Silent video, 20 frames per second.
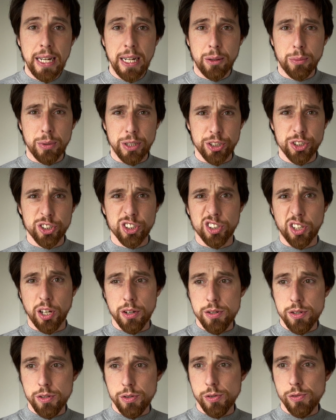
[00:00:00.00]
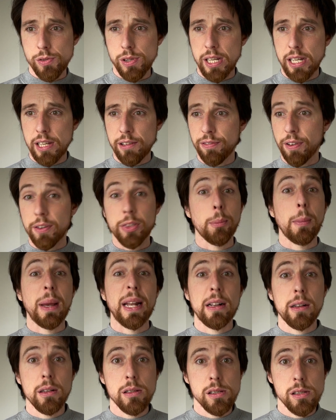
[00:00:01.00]
which just goes through the
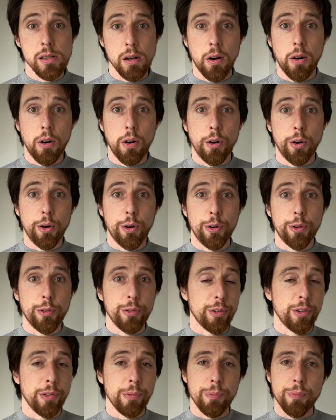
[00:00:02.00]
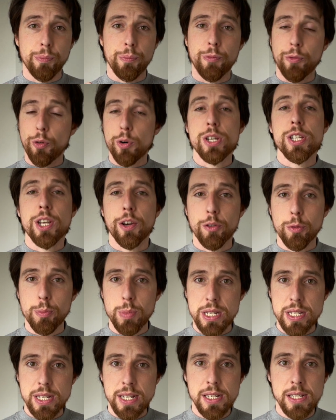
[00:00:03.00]
fundamentals of voiceover
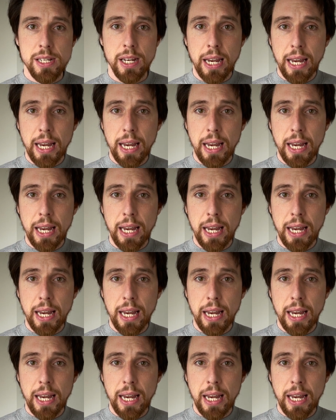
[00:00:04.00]
business